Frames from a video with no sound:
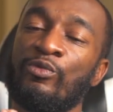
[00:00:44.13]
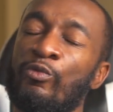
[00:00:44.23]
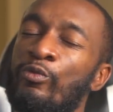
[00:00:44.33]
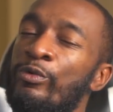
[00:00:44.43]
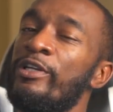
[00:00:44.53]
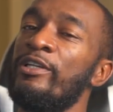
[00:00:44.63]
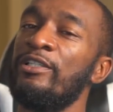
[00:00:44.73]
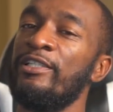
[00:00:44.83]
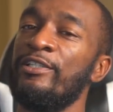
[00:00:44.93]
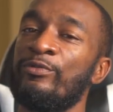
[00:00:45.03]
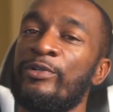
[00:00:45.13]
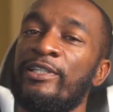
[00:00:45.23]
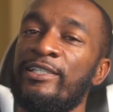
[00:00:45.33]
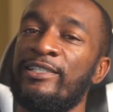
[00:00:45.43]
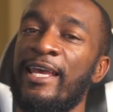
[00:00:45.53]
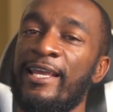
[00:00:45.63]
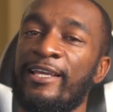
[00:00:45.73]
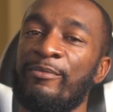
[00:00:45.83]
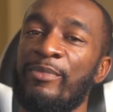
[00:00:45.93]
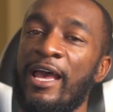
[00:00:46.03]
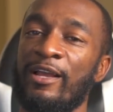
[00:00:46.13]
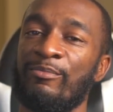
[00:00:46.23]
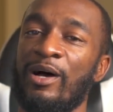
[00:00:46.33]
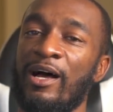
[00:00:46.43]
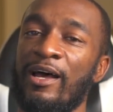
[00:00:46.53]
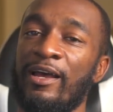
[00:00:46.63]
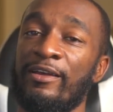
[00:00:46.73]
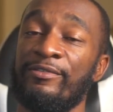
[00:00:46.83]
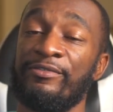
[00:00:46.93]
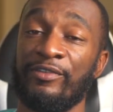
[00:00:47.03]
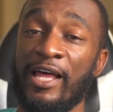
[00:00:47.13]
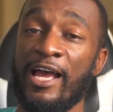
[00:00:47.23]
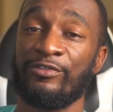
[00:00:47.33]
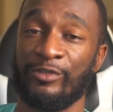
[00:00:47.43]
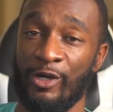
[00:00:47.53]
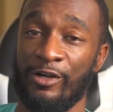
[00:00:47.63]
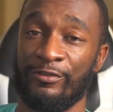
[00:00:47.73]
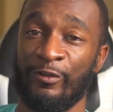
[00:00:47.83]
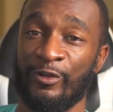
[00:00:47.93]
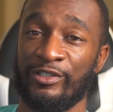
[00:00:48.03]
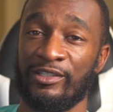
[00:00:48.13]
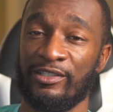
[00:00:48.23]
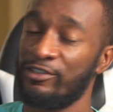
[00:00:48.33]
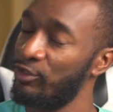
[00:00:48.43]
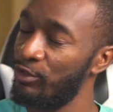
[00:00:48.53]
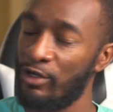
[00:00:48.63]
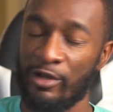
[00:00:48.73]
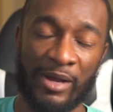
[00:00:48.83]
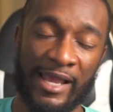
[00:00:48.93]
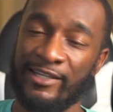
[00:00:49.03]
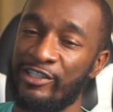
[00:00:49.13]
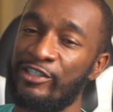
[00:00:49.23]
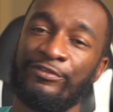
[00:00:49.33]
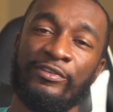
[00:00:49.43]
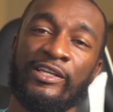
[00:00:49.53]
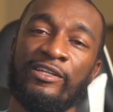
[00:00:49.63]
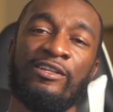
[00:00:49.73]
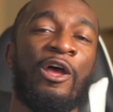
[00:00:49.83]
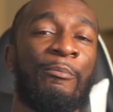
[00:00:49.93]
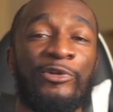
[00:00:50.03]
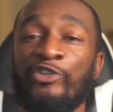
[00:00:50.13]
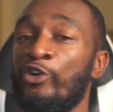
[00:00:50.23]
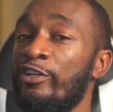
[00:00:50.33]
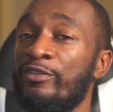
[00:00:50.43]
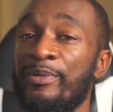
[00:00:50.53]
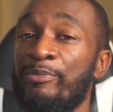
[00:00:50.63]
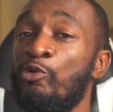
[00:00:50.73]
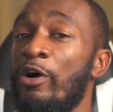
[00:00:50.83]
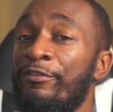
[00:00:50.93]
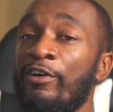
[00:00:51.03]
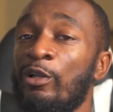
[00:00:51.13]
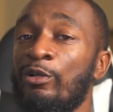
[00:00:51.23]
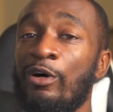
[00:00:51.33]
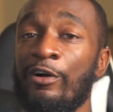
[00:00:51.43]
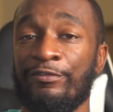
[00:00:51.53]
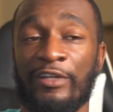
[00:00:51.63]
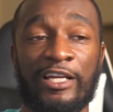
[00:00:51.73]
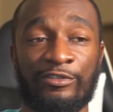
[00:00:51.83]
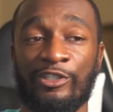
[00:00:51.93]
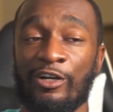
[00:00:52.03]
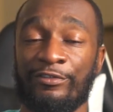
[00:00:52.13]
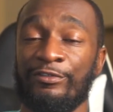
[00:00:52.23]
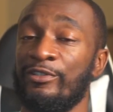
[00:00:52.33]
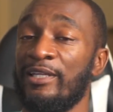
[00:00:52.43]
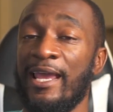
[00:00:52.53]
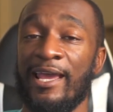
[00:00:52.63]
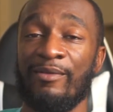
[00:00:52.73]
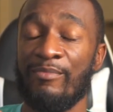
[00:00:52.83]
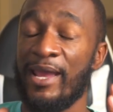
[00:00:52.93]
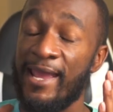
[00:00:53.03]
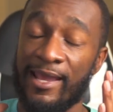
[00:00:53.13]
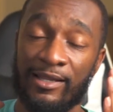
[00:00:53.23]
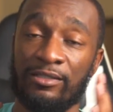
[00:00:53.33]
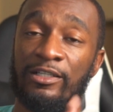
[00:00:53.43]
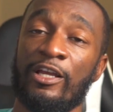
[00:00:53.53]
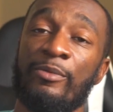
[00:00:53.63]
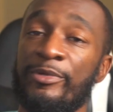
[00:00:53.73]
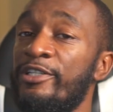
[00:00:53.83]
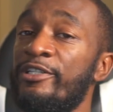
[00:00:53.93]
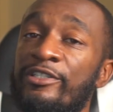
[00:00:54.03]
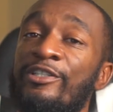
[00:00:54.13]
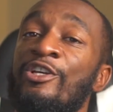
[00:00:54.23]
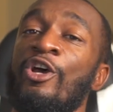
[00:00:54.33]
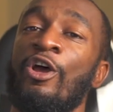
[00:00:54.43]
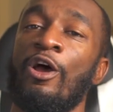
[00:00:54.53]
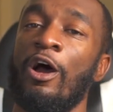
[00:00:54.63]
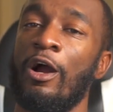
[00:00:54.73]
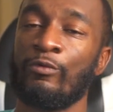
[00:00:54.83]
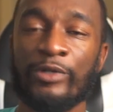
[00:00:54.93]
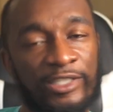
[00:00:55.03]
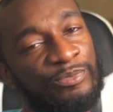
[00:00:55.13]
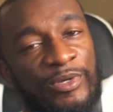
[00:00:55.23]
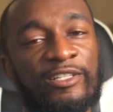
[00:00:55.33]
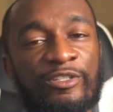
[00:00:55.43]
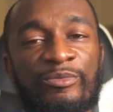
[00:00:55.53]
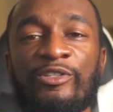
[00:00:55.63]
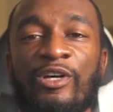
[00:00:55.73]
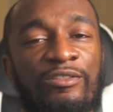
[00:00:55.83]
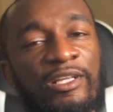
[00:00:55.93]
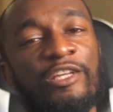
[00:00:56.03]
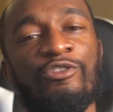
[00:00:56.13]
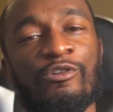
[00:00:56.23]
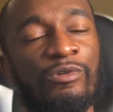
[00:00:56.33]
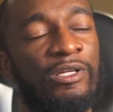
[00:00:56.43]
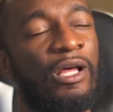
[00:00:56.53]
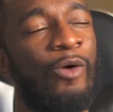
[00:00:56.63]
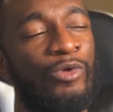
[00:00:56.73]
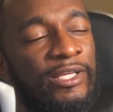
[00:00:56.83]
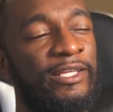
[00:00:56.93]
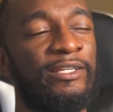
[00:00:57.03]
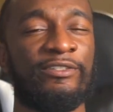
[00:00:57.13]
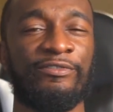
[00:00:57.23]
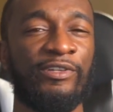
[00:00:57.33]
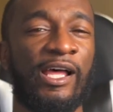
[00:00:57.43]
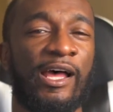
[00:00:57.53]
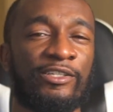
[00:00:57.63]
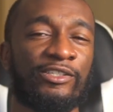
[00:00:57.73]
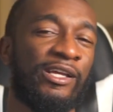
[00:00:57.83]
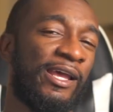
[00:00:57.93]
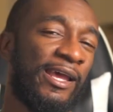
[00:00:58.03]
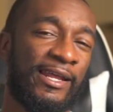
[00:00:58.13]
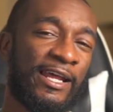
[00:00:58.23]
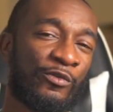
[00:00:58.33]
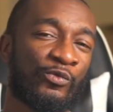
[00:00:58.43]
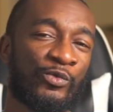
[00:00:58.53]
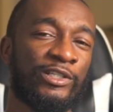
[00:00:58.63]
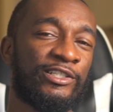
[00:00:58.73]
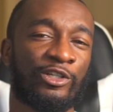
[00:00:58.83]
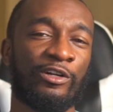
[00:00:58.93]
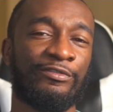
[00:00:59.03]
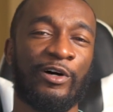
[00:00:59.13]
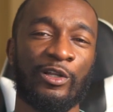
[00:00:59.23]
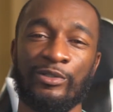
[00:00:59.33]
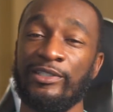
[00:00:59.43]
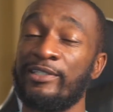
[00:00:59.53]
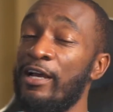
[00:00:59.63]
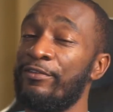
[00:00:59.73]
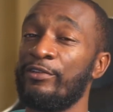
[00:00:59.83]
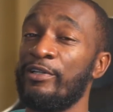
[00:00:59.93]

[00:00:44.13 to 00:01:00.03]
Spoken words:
really taken back by flash photographers. So in my Insta feed, majority of the people who I follow are flash photographers, and man, their images are really speaking to me. So I was like, you know what? I want to get into flash. And I really started following this guy,